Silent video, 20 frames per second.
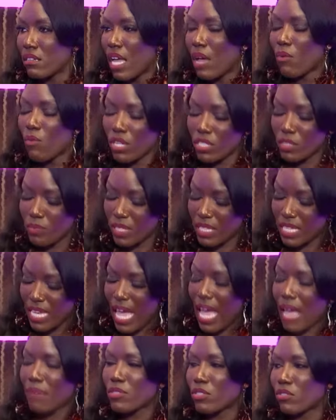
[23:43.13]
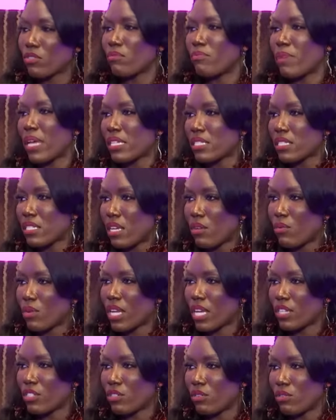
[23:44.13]
I want to be the absolute best at
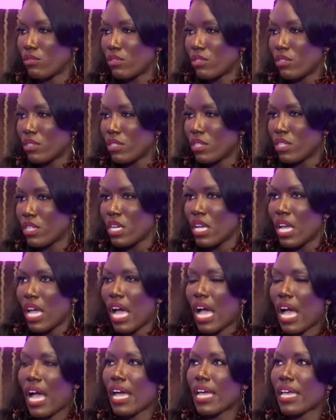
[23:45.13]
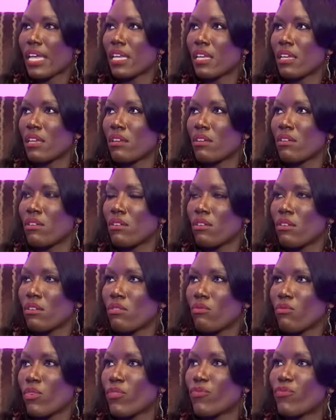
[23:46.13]
what I do. I
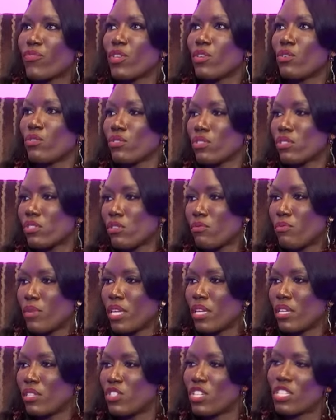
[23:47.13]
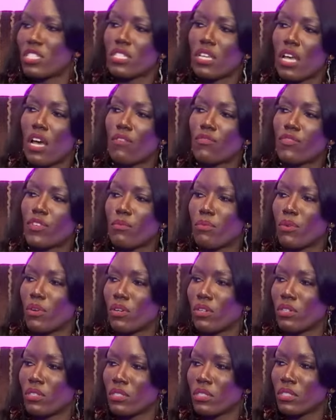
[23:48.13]
refuse to be just
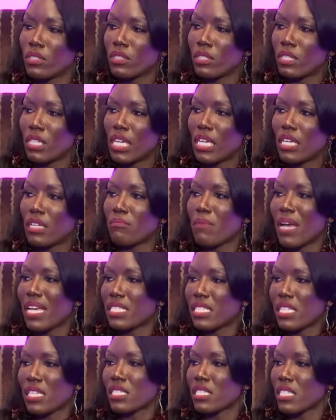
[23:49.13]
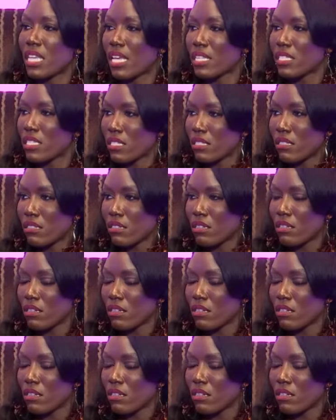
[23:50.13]
comfortable in my success.